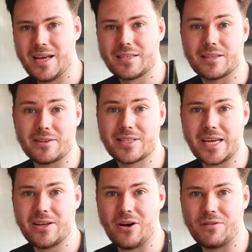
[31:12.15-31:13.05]
So they'll
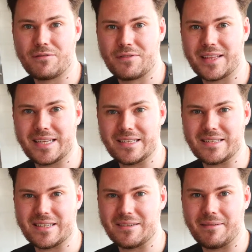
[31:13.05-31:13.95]
take off things
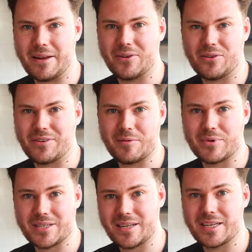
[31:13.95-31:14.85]
in not a very
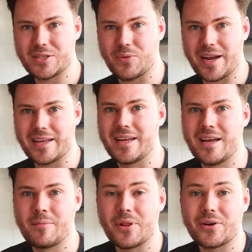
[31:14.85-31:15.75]
precise way,
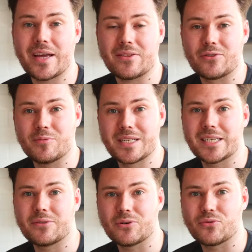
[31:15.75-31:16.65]
but they'll get through
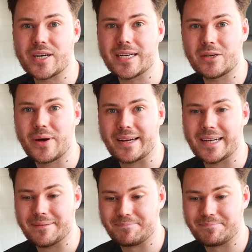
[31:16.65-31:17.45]
material really quickly.